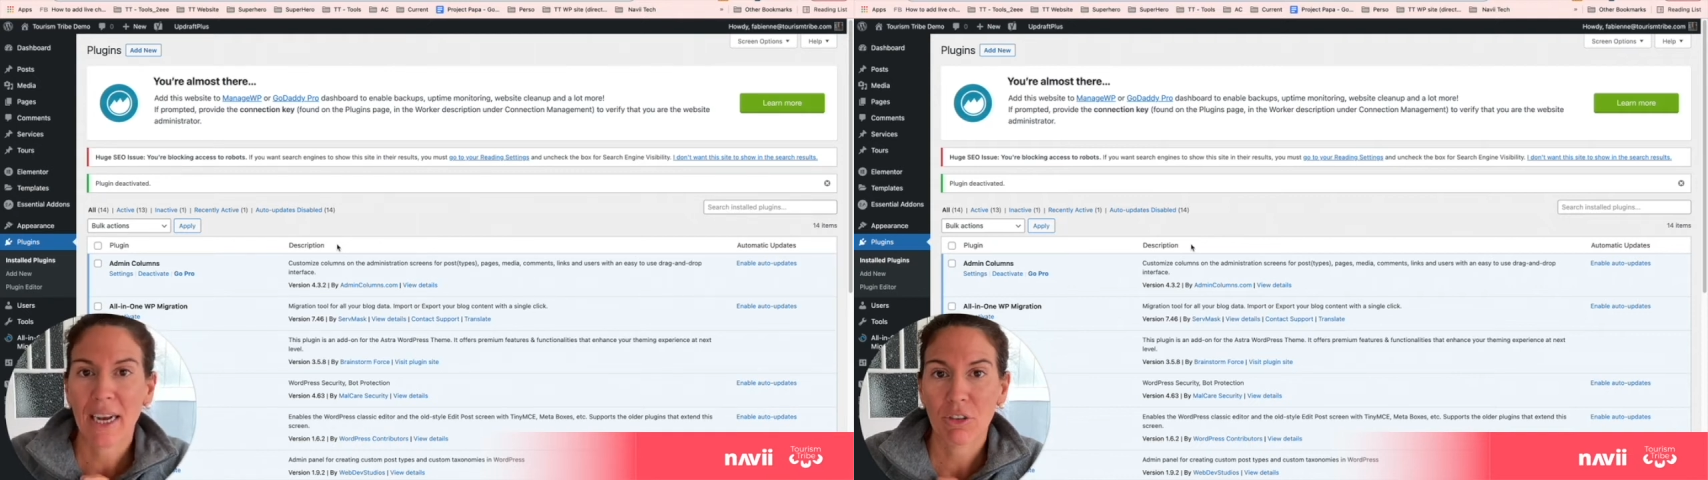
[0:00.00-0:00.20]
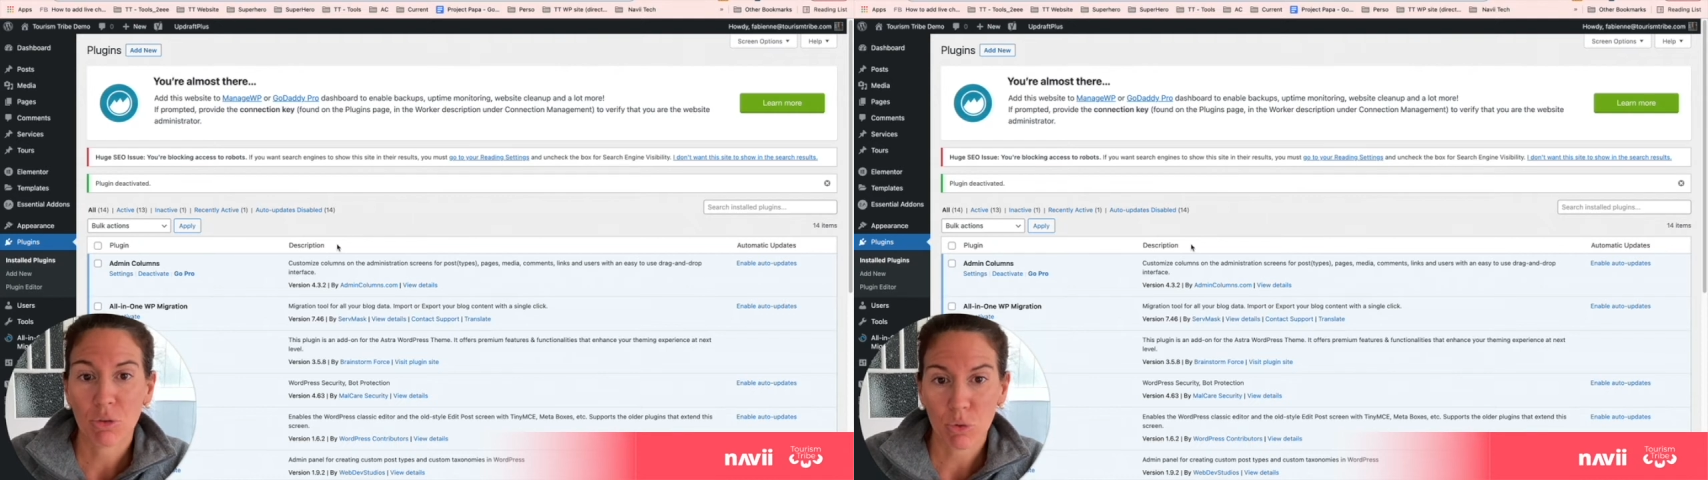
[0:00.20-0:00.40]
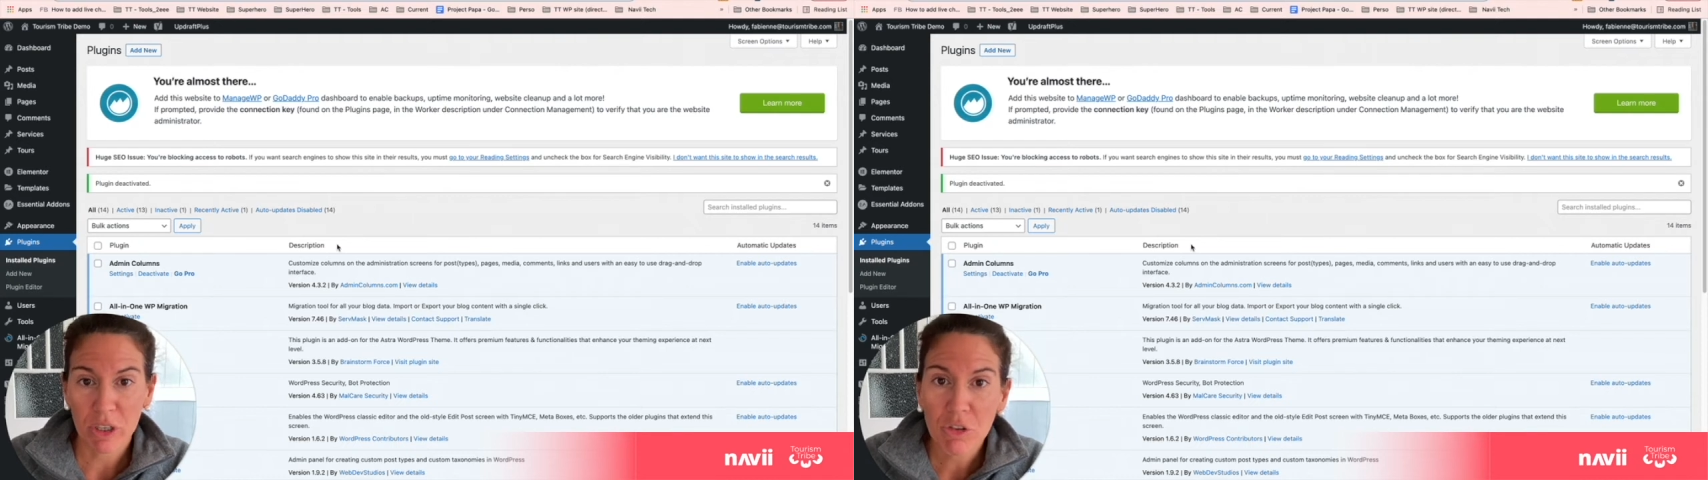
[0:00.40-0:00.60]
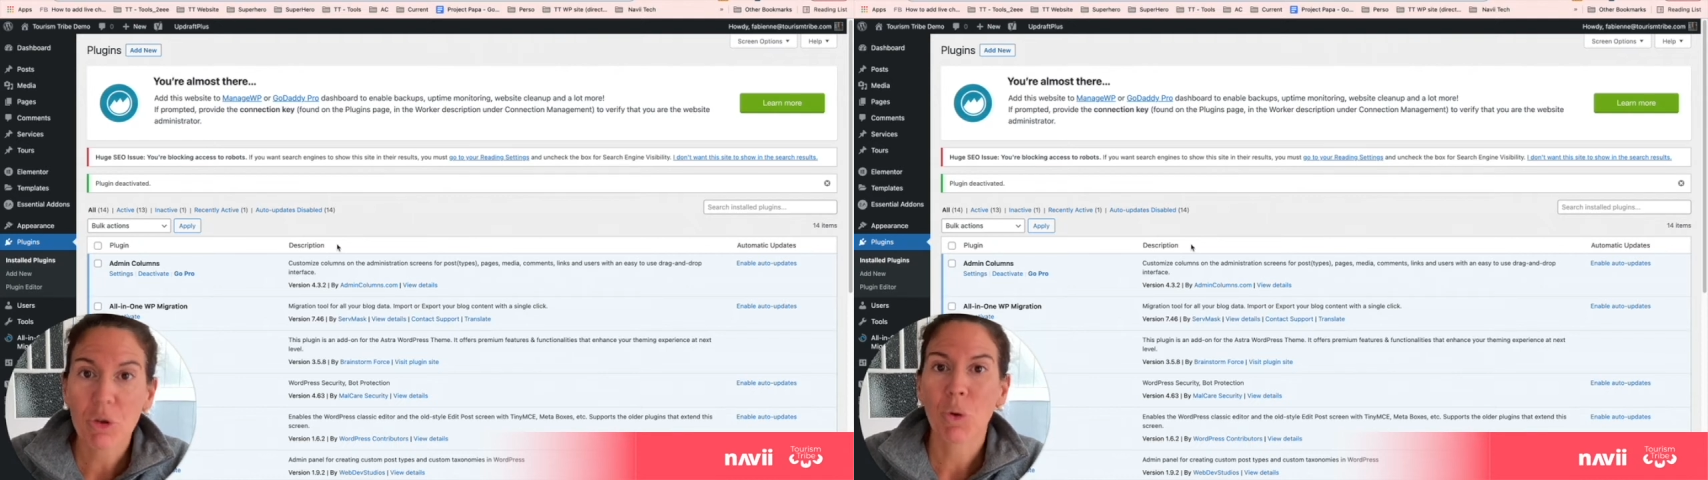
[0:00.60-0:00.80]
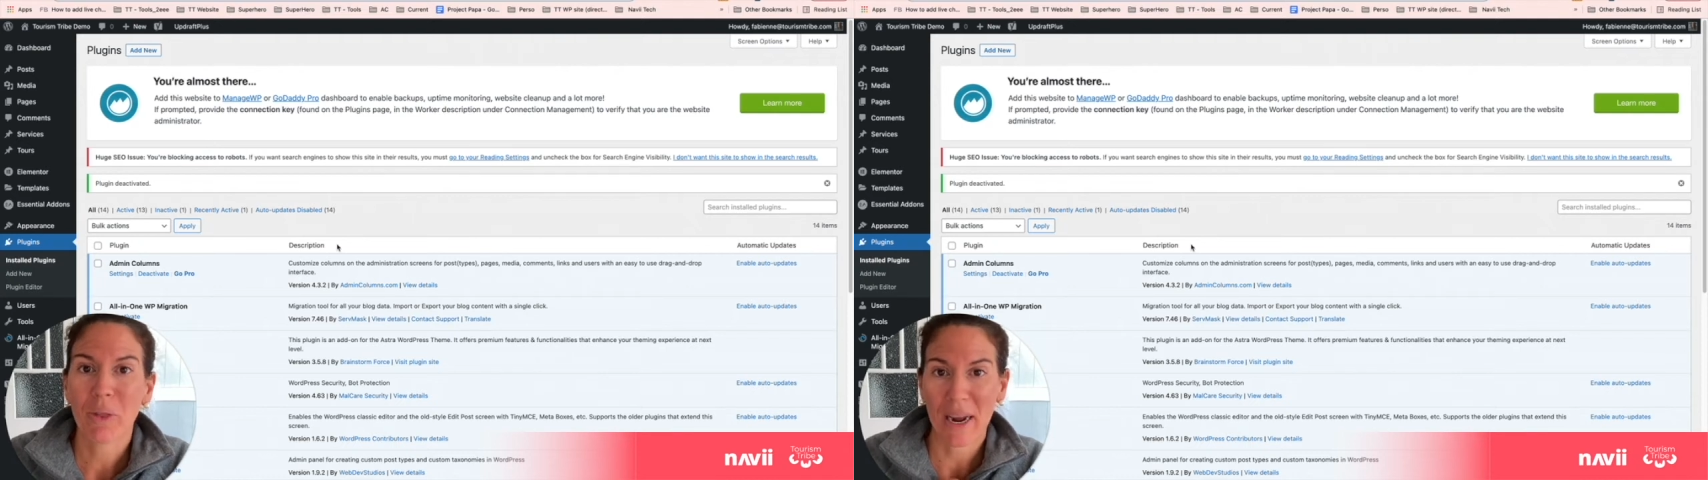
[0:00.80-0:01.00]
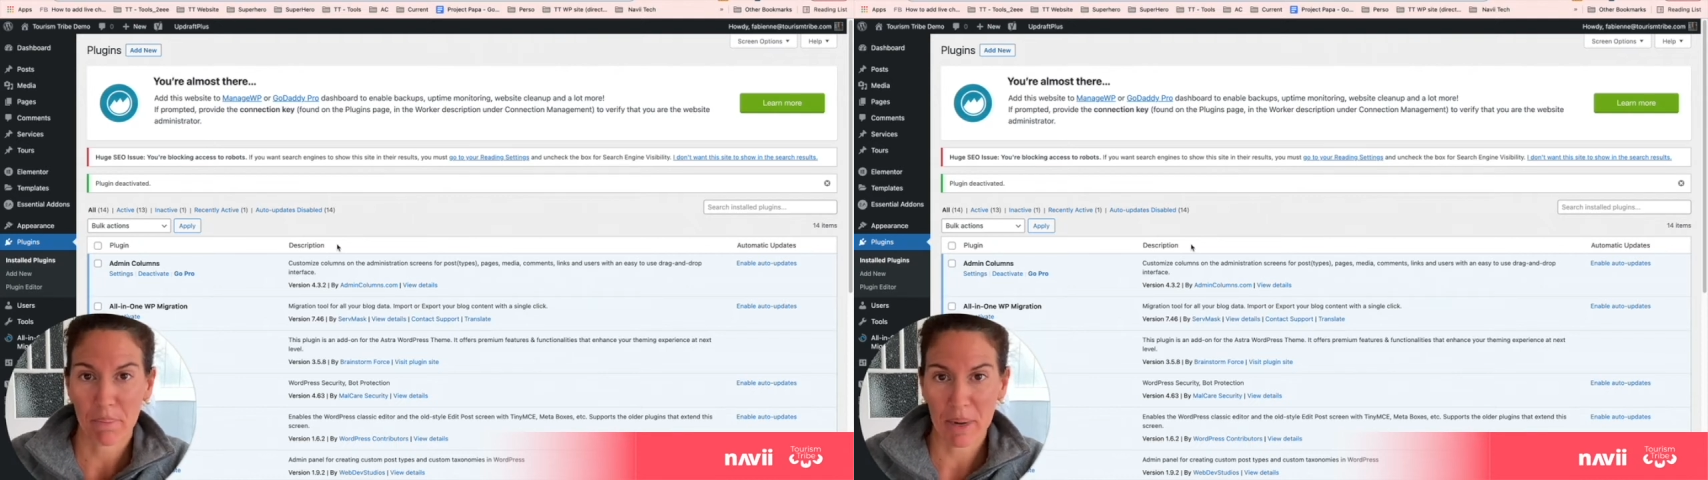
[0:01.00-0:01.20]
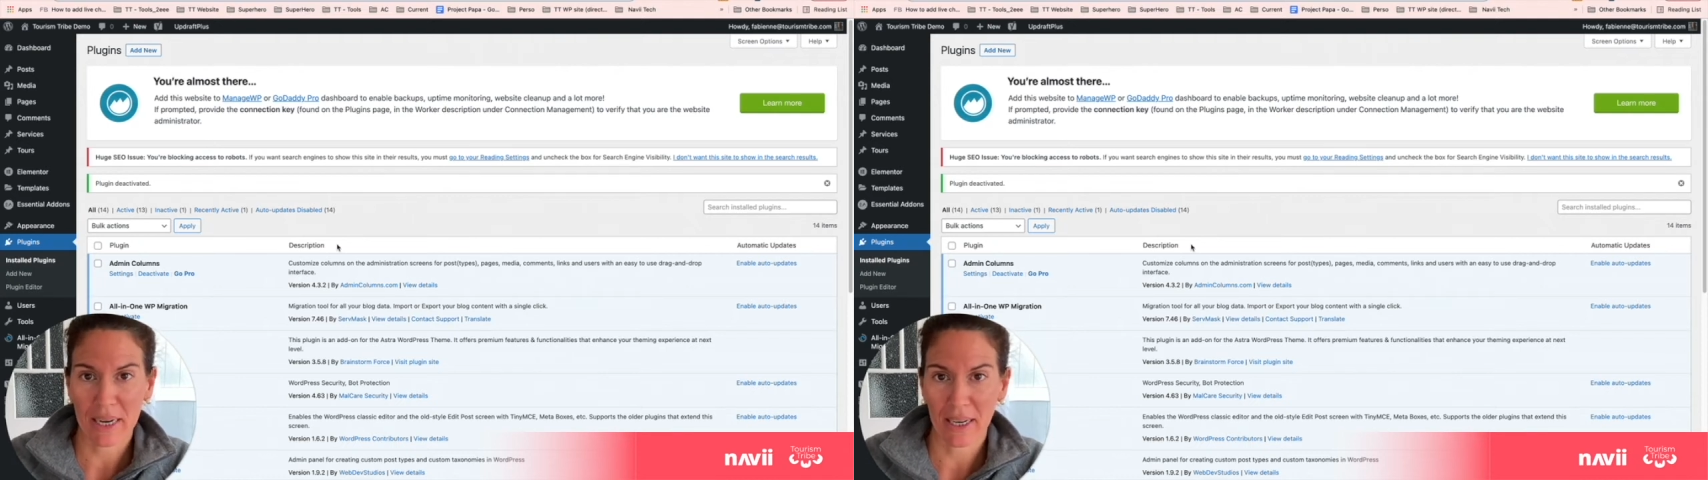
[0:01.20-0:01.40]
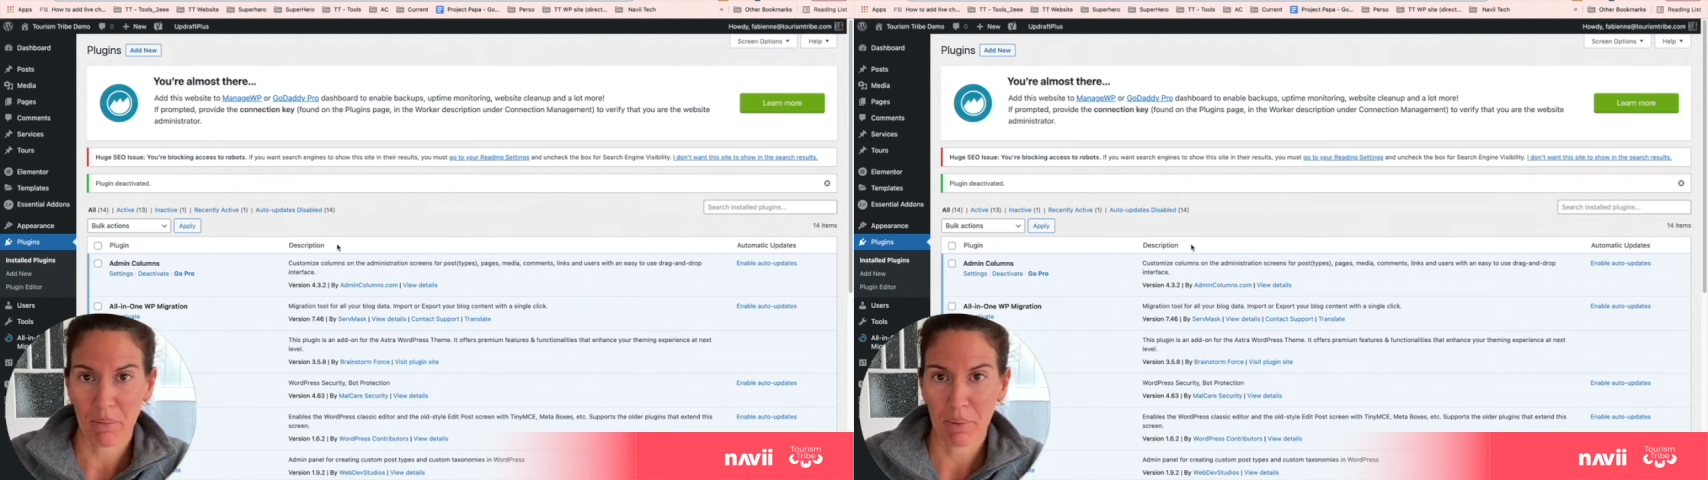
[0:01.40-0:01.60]
to restore that
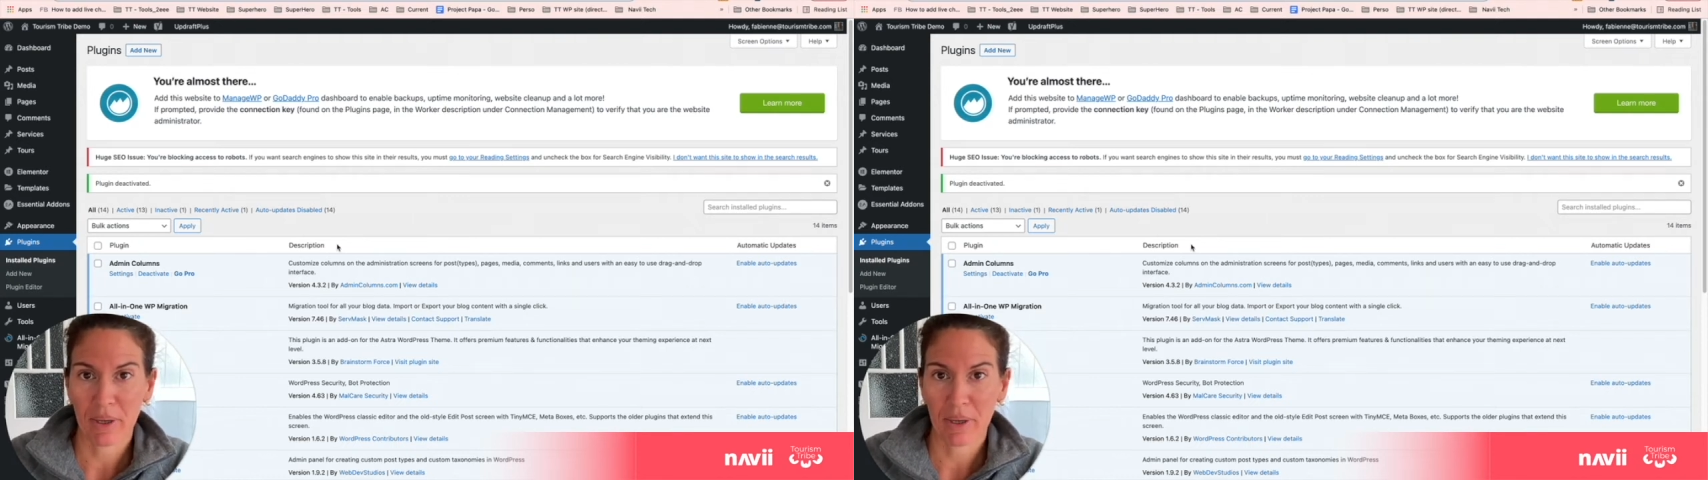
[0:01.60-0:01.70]
backup